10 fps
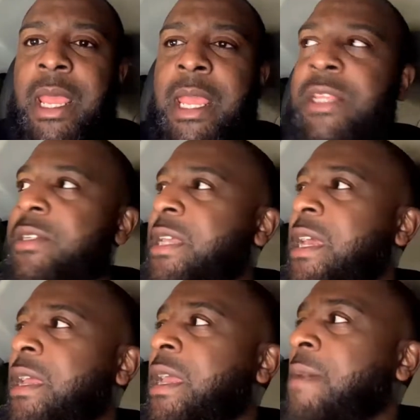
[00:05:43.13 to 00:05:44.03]
he just
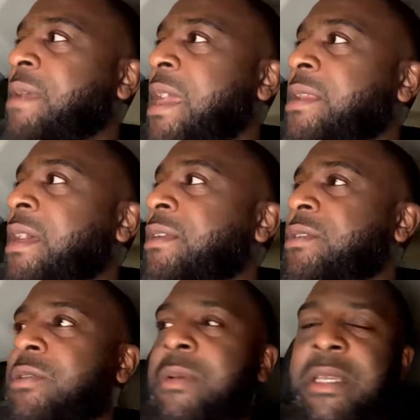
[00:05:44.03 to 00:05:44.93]
kept getting done
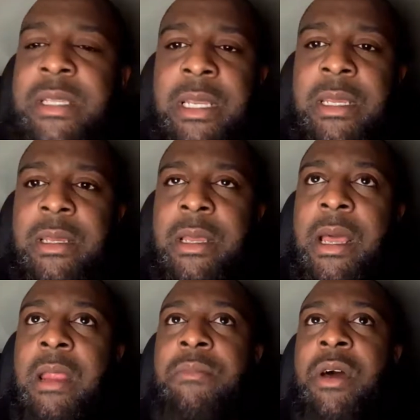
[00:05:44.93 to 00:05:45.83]
too easily.
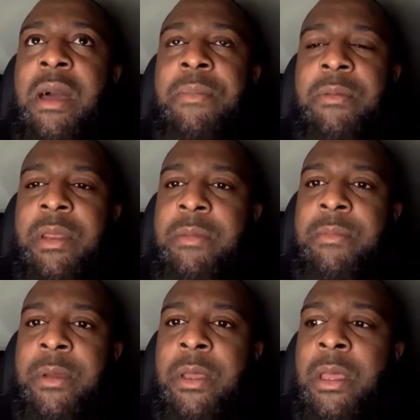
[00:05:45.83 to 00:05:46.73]
I'm not happy with him.
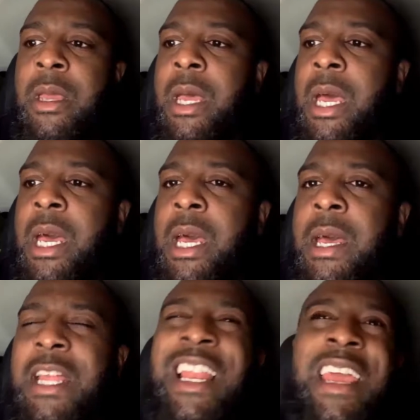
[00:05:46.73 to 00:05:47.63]

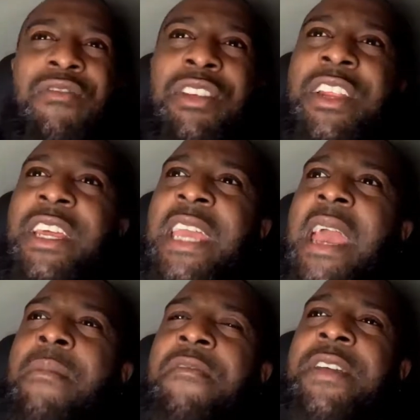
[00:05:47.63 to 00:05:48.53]
Later on in the
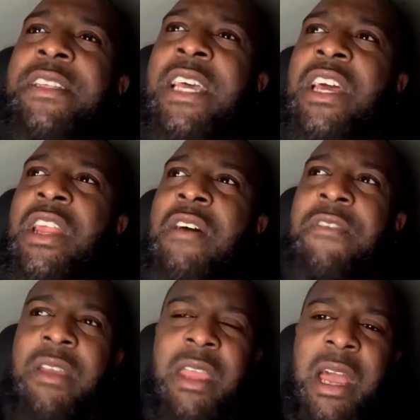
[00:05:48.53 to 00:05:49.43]
game, I think second half,
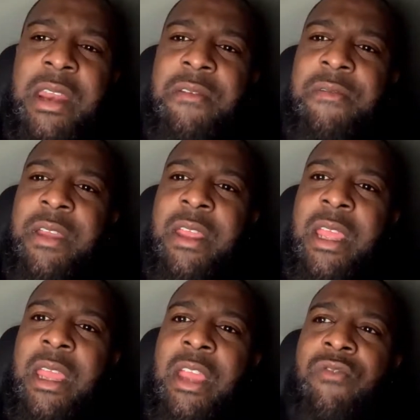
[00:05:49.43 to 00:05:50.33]

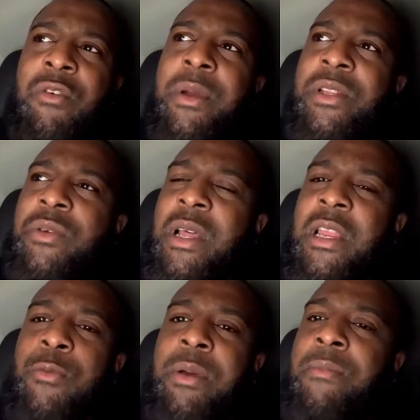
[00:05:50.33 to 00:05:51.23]
he grew into it a
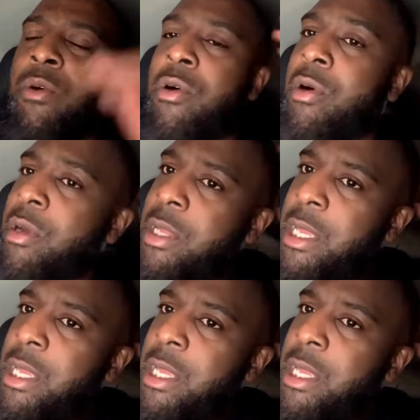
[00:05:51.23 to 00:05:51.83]
little bit more.